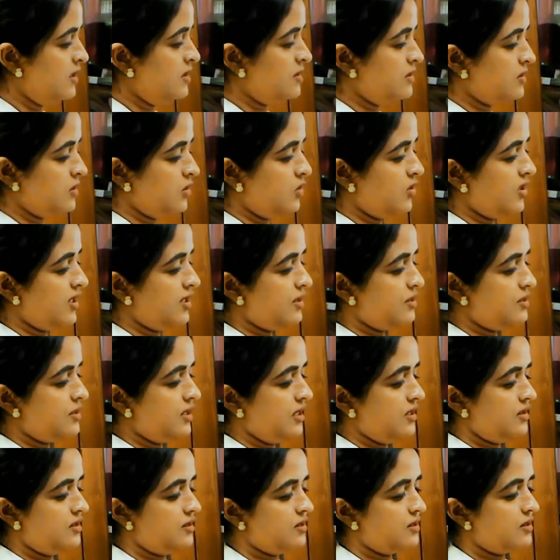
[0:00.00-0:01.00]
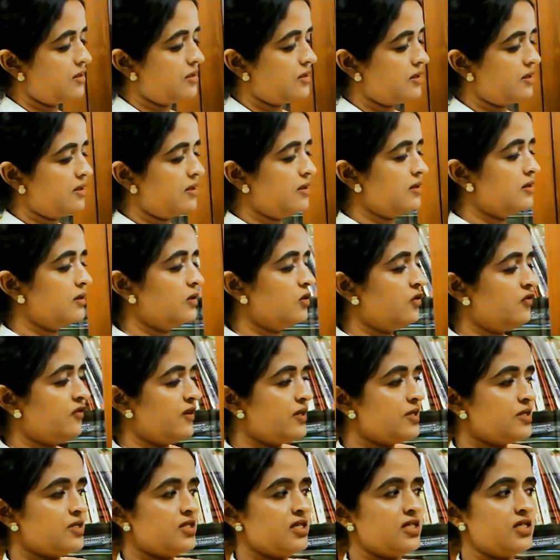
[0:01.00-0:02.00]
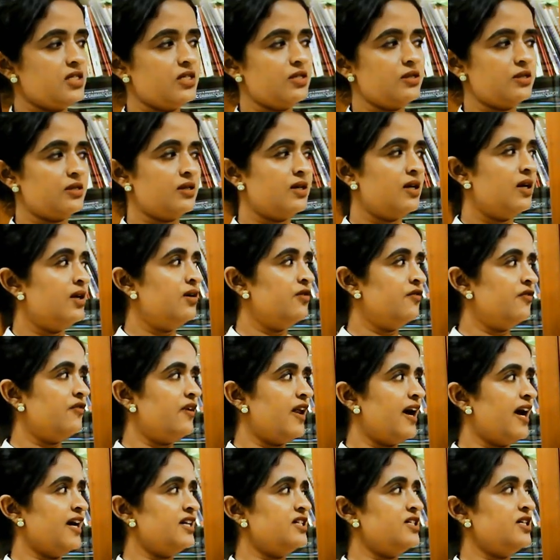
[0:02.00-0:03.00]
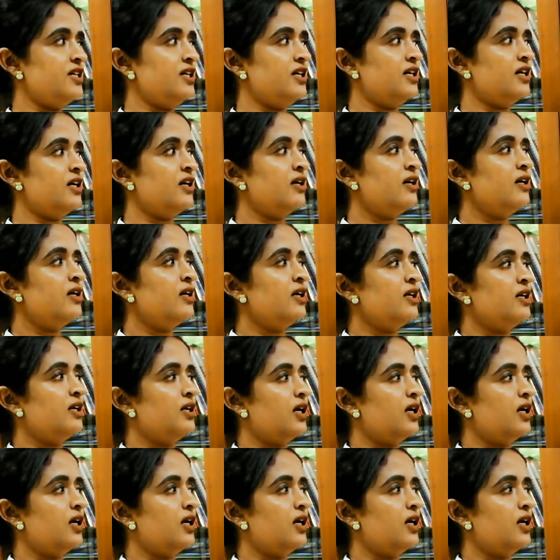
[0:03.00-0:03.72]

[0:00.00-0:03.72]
So you can see this is, so first it is flat here,